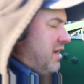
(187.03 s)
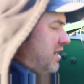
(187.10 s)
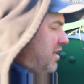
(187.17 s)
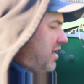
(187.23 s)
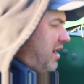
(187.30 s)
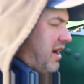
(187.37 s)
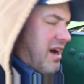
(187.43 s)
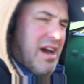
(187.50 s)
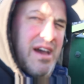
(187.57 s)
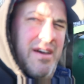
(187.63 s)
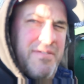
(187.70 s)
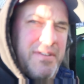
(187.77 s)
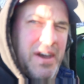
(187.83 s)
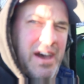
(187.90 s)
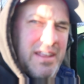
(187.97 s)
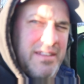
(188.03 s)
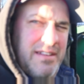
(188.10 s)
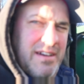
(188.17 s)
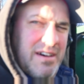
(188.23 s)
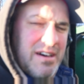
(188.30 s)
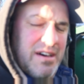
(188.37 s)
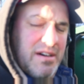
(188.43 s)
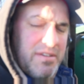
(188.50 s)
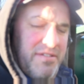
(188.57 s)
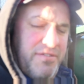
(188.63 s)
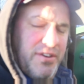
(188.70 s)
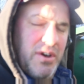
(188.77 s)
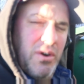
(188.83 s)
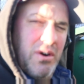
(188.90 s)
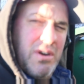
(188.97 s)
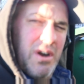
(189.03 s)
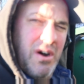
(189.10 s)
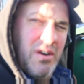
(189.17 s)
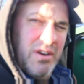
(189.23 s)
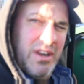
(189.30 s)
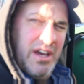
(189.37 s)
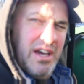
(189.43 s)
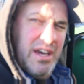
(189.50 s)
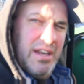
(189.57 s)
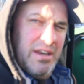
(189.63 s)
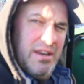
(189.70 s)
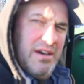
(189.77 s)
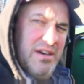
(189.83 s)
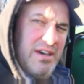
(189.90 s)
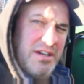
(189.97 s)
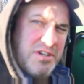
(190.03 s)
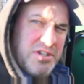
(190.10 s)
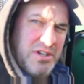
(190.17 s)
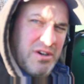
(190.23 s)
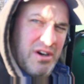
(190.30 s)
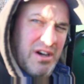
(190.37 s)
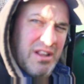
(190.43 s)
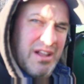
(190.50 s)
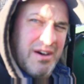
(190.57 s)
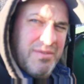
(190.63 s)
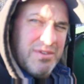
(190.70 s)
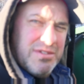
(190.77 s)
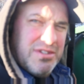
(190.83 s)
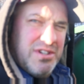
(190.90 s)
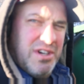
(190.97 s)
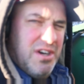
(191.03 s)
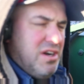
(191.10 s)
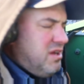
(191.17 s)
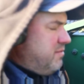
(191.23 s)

Alright, I've got the fuel going in. Engine oil level's good,